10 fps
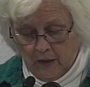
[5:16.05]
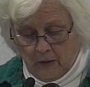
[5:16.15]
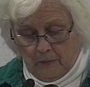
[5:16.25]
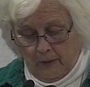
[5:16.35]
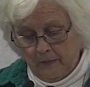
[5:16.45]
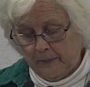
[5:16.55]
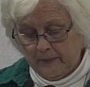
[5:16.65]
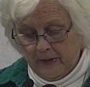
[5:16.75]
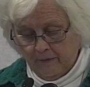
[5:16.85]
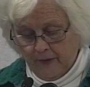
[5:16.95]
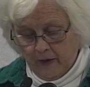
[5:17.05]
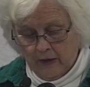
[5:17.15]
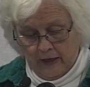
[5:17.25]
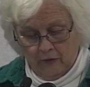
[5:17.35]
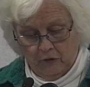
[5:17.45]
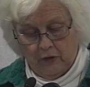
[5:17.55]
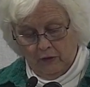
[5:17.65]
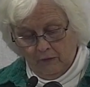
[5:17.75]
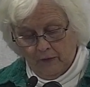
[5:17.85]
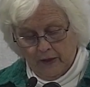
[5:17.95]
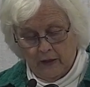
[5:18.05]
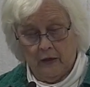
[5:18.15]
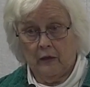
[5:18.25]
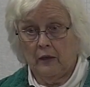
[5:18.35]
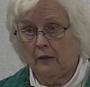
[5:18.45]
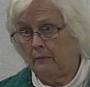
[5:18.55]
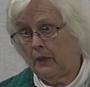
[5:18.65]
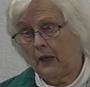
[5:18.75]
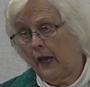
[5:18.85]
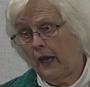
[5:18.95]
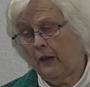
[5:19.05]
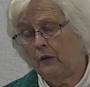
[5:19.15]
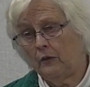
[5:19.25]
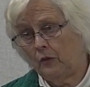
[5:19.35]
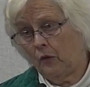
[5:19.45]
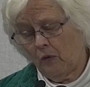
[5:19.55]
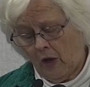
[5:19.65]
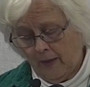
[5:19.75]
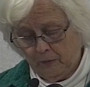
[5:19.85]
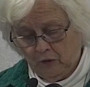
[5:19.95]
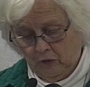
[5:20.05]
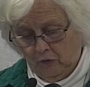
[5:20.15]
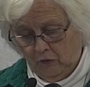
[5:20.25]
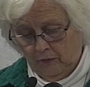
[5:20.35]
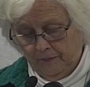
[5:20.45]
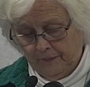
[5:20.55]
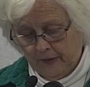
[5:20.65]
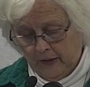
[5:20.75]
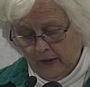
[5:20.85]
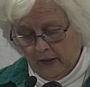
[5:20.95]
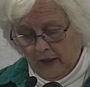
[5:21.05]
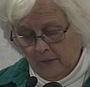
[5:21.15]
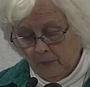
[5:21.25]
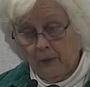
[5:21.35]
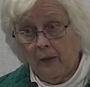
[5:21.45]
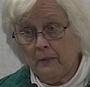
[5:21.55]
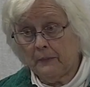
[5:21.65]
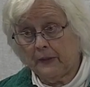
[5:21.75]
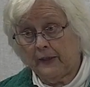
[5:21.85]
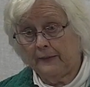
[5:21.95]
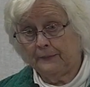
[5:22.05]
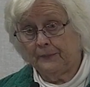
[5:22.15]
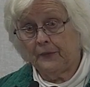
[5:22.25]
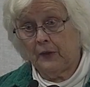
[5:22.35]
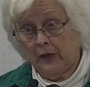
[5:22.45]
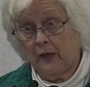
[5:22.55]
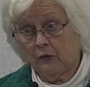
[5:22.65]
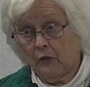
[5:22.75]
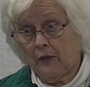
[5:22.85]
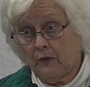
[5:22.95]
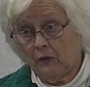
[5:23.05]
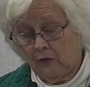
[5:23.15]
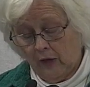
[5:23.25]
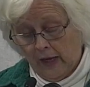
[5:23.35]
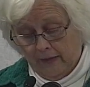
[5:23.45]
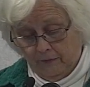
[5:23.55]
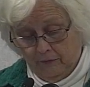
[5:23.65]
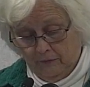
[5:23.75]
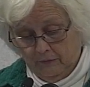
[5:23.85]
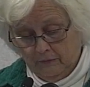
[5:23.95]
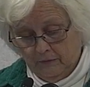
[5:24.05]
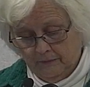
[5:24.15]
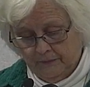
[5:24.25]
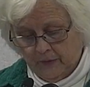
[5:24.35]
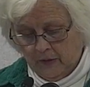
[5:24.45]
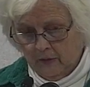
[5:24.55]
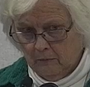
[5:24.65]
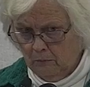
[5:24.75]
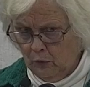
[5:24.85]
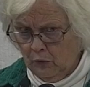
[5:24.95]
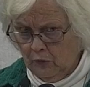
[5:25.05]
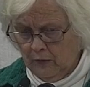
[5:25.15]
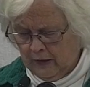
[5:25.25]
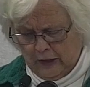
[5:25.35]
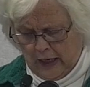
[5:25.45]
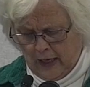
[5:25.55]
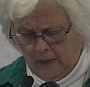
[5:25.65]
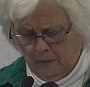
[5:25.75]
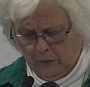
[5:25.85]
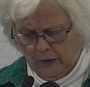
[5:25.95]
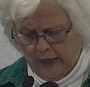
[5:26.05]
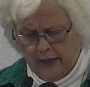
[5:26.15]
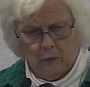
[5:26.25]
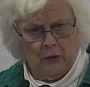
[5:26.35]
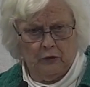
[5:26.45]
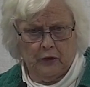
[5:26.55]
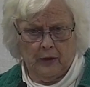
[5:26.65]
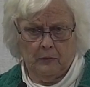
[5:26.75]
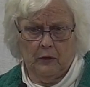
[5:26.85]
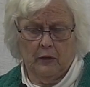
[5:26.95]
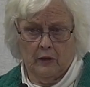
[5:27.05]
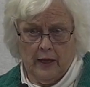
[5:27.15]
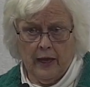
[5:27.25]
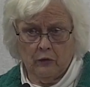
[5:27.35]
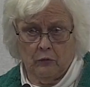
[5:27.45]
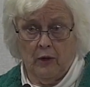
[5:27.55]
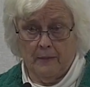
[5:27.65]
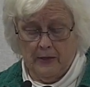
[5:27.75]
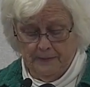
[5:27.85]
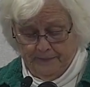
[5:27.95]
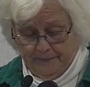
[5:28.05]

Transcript: Probably my fire dance terrified it, but it had no options. And probably the dance saved its life. Murder in camp, glad we skipped that drama.